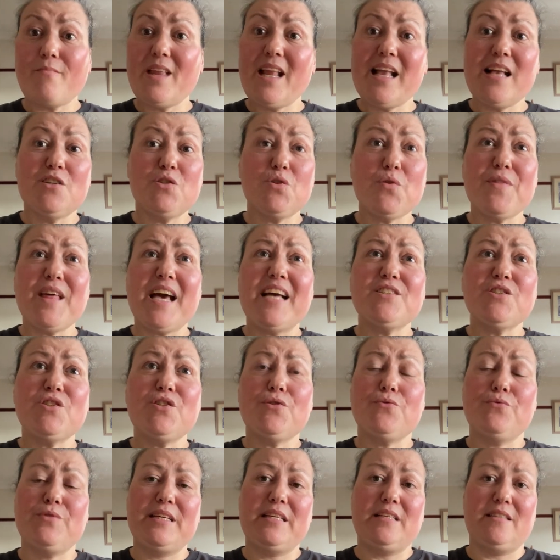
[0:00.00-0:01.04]
So that's the
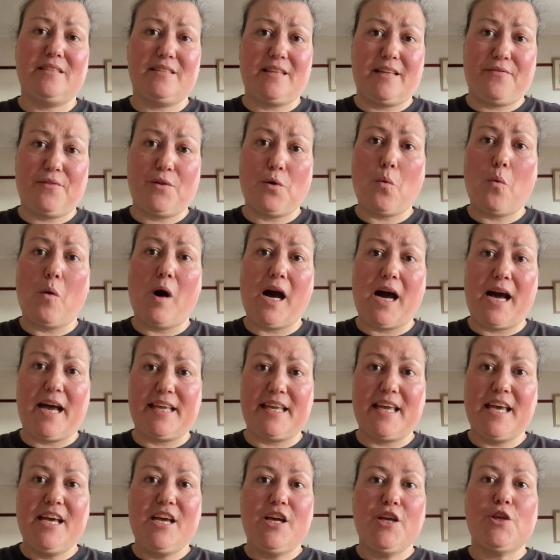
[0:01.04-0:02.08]
reason, the why.
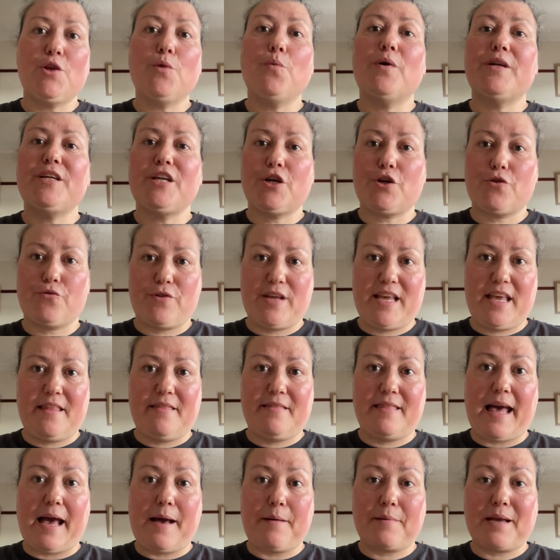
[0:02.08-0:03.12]
You want to create
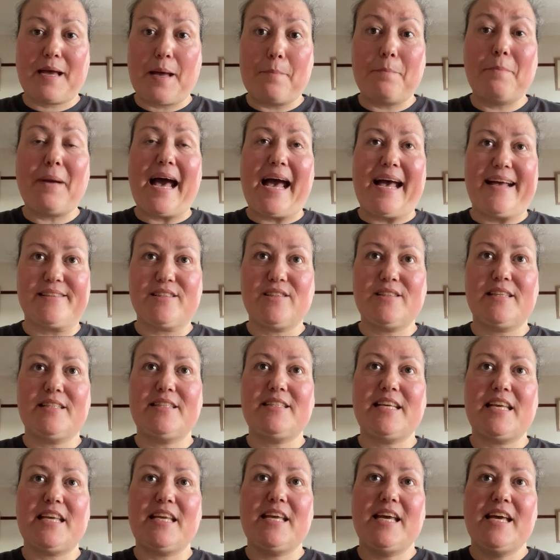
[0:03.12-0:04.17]
that
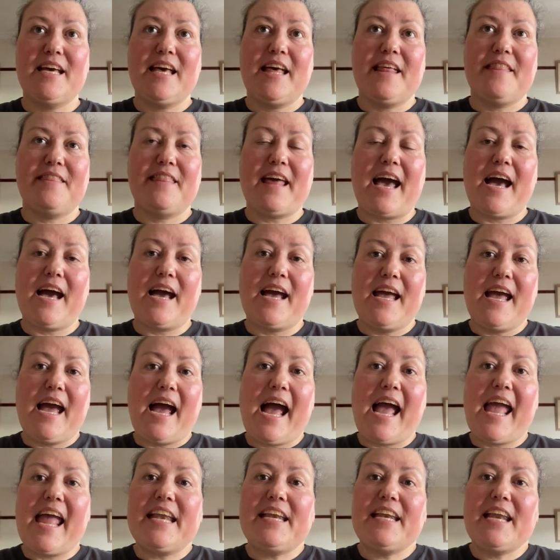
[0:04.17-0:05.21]
capacity, that
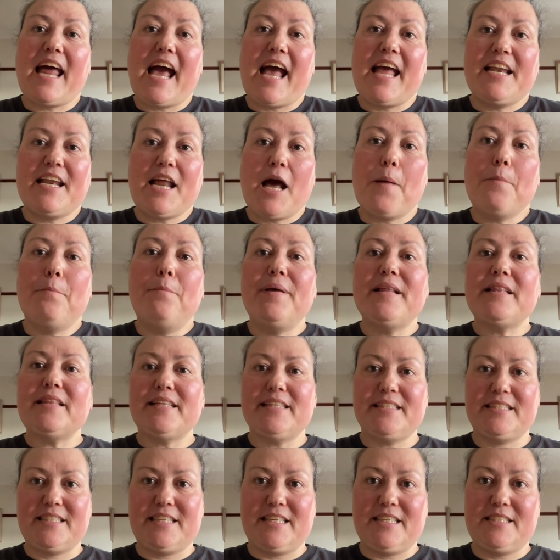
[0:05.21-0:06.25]
an
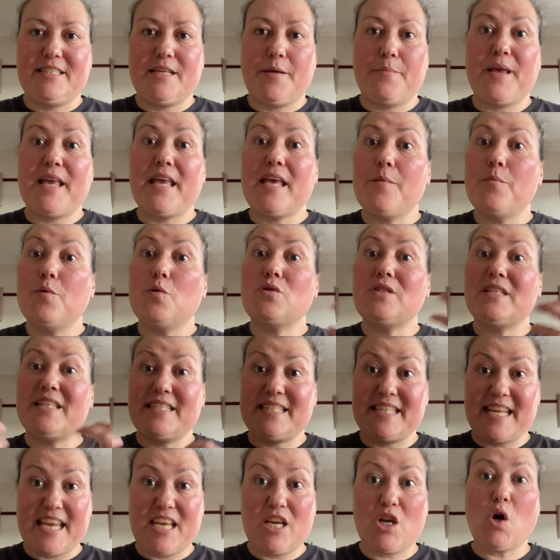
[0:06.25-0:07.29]
ability to be able to
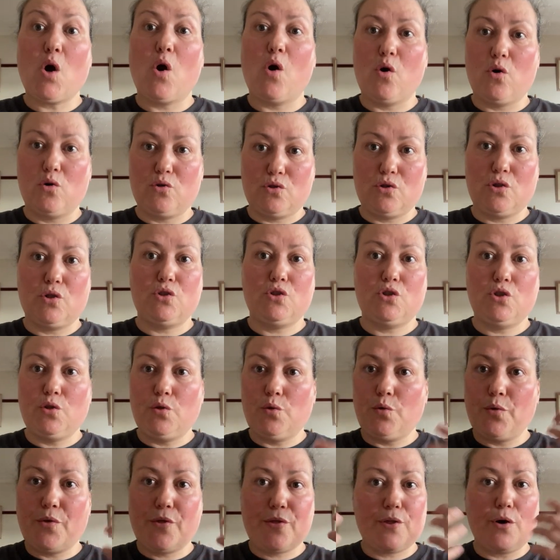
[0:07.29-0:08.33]
take on
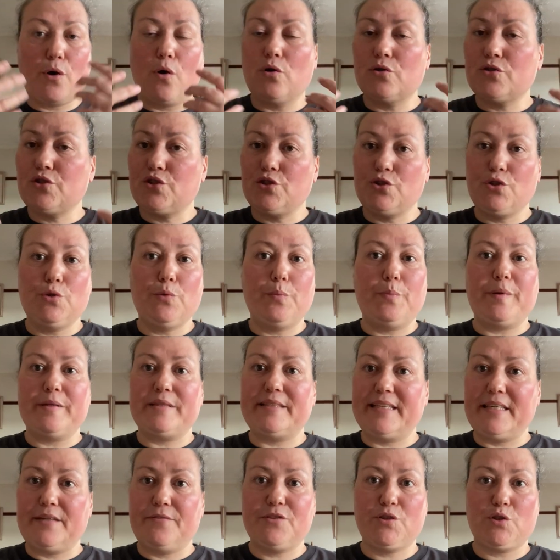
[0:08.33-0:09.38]
new thoughts, new
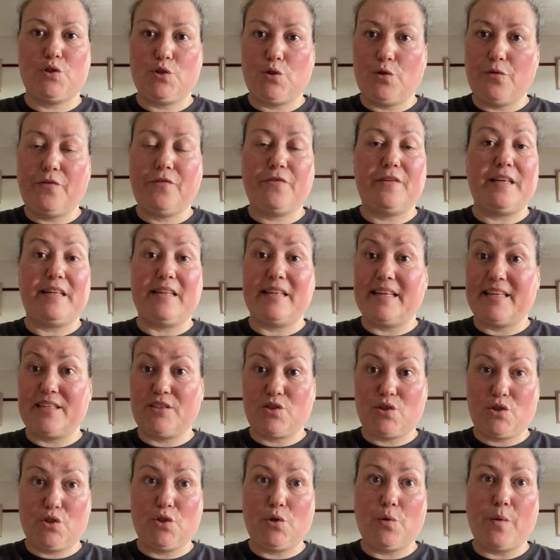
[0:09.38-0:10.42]
beliefs, new
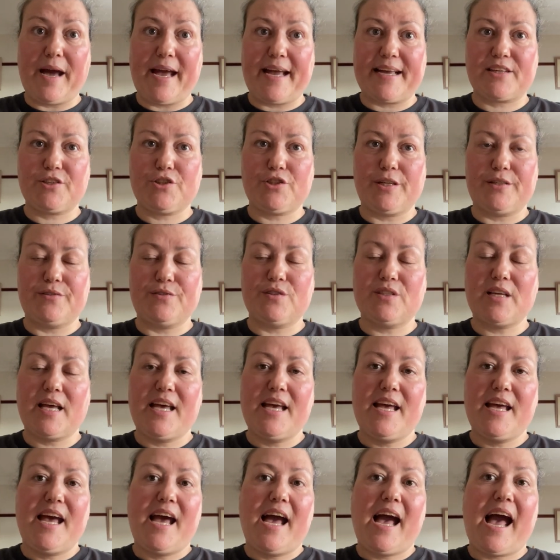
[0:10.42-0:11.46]
feelings, new actions.
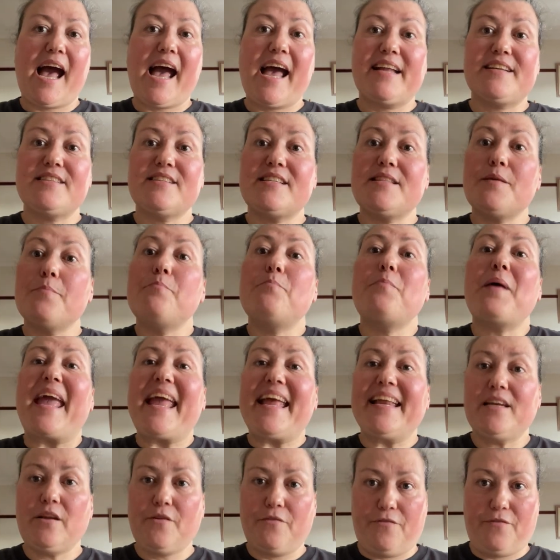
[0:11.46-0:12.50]
And the
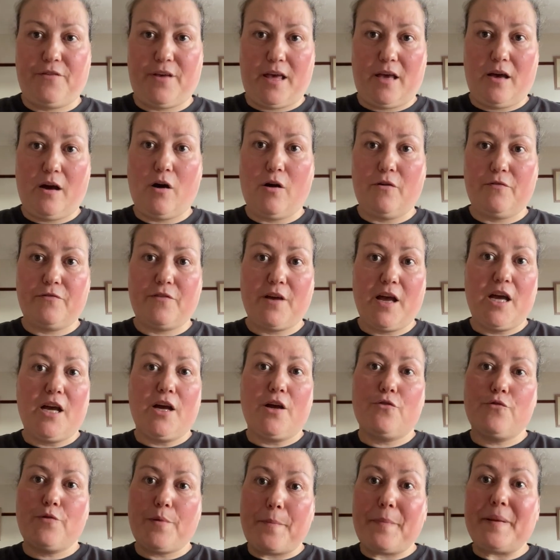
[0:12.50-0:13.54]
benefit of
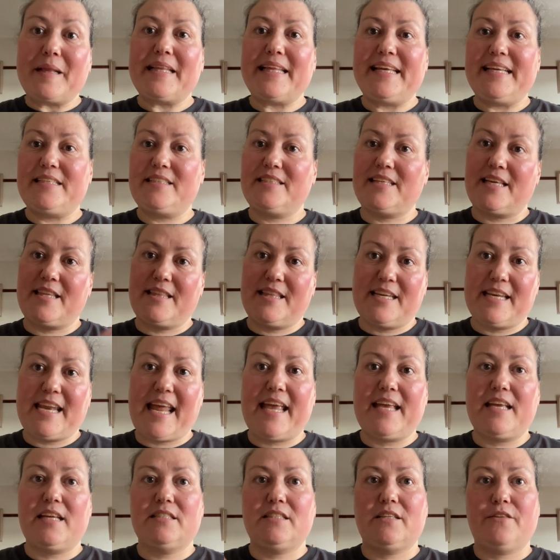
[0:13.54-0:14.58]
replacing the
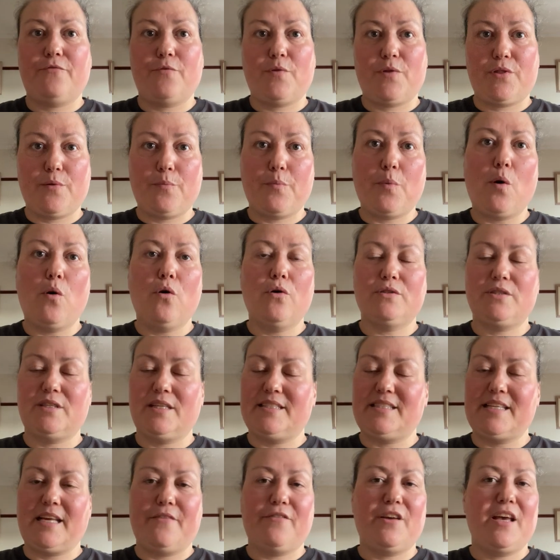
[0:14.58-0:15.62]
negative with the
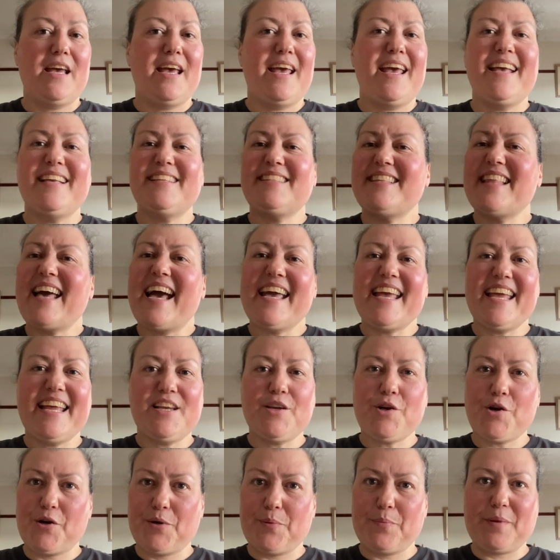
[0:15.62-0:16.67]
positive is that
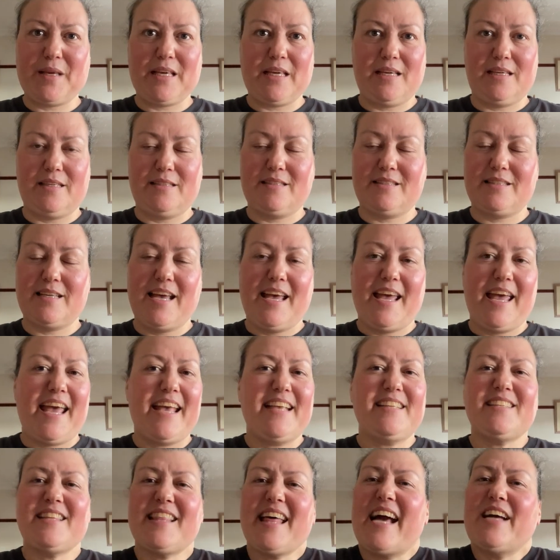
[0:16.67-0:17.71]
inner peace.
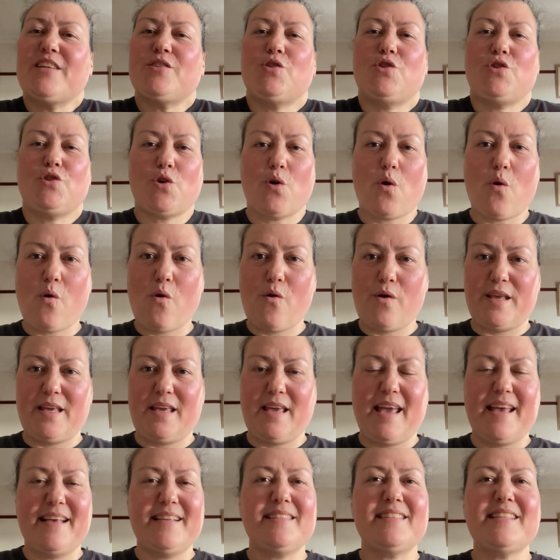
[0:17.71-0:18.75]
It's that joy.
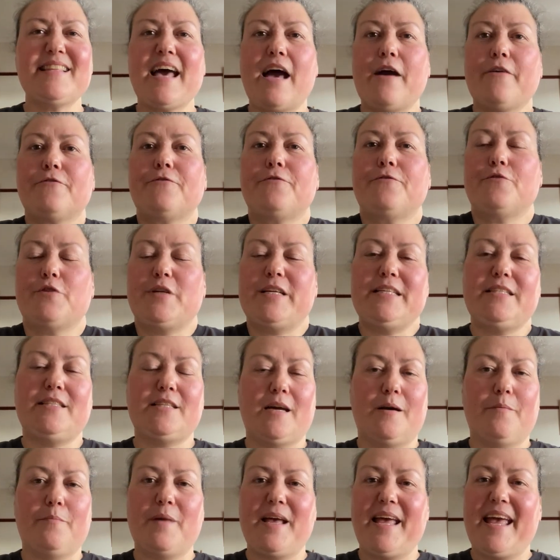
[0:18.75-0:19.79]
It's that
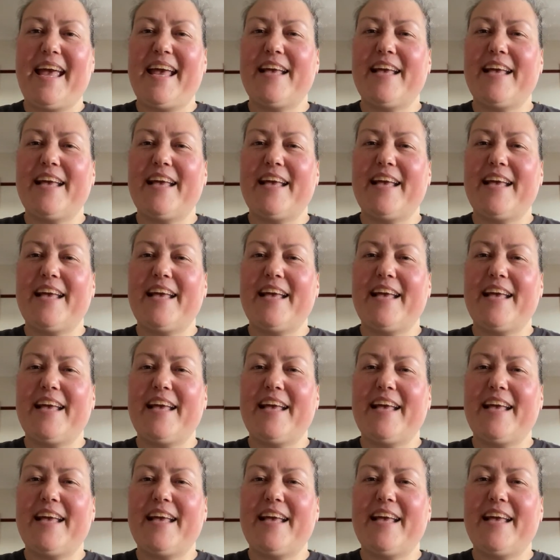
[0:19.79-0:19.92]
freedom.